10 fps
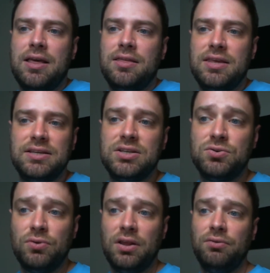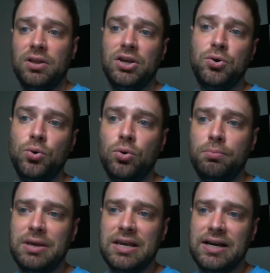This is really, really cool
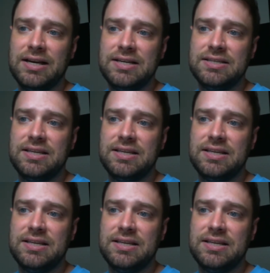because